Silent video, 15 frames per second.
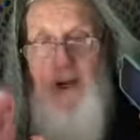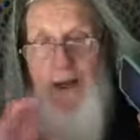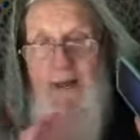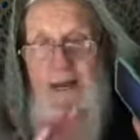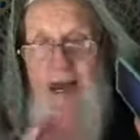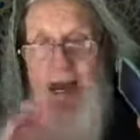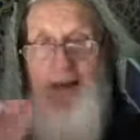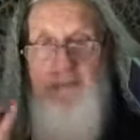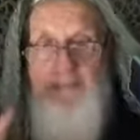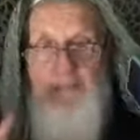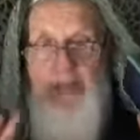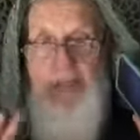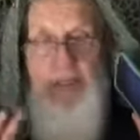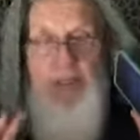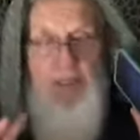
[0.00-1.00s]
Not
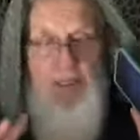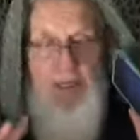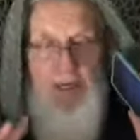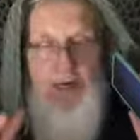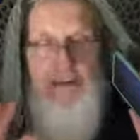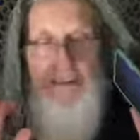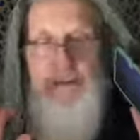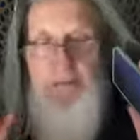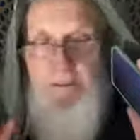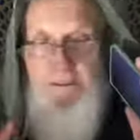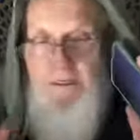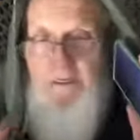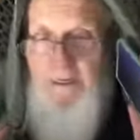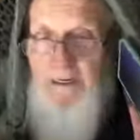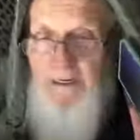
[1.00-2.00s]
me, not
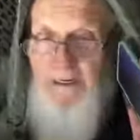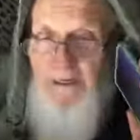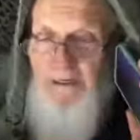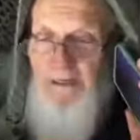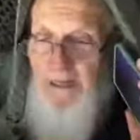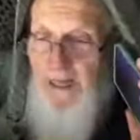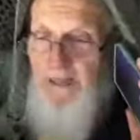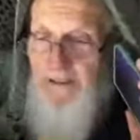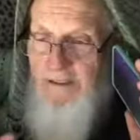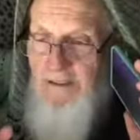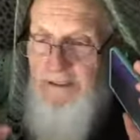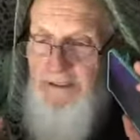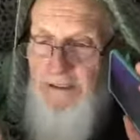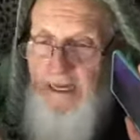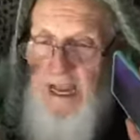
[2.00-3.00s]
just
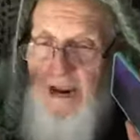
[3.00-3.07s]
the